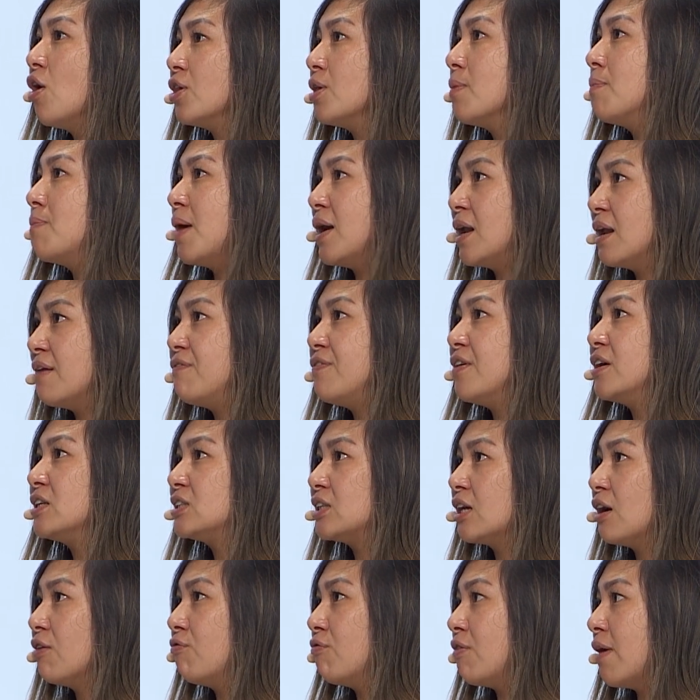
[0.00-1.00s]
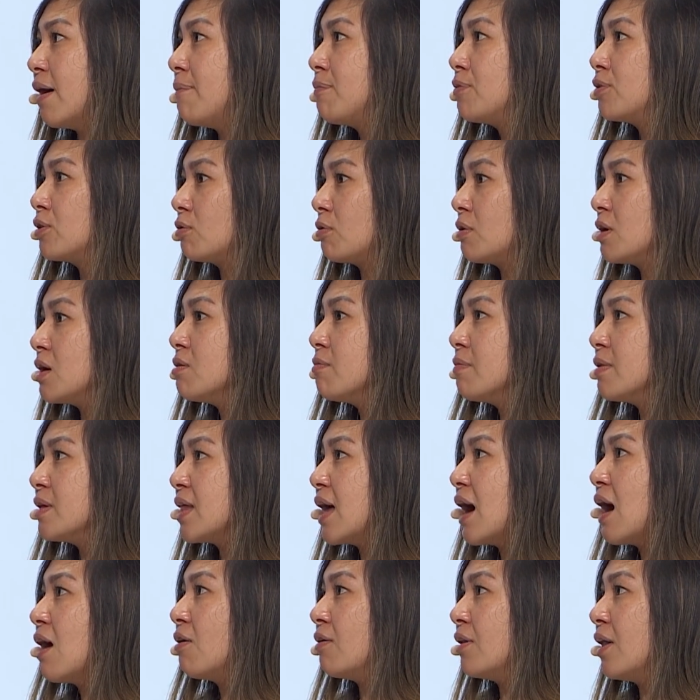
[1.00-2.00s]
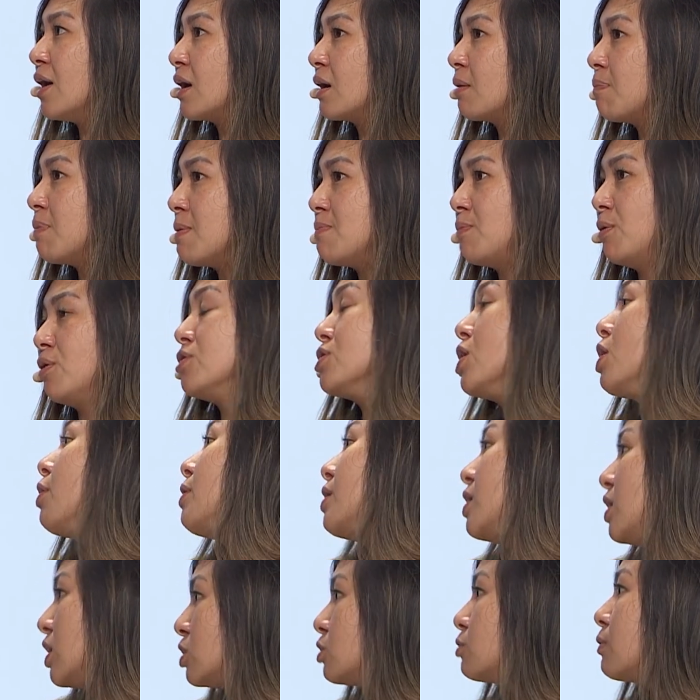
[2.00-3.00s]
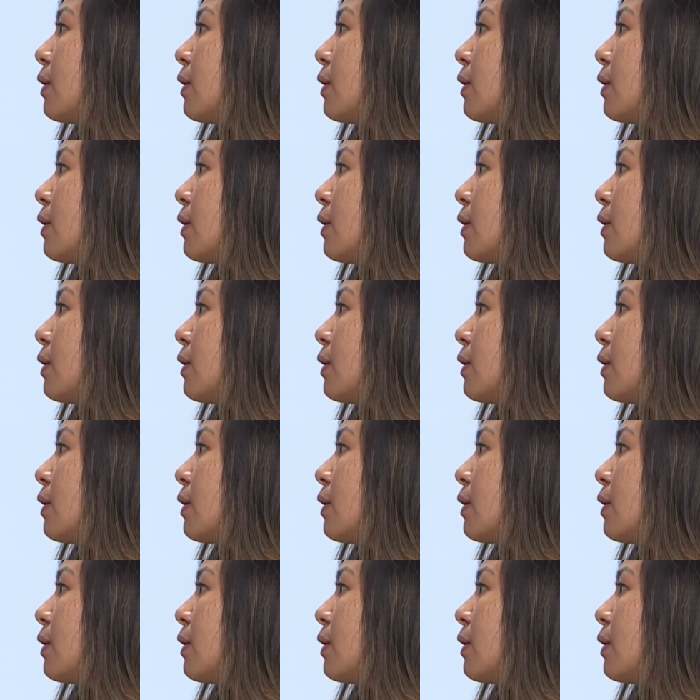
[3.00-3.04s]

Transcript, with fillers: the benefits of Web3 without like people knowing it's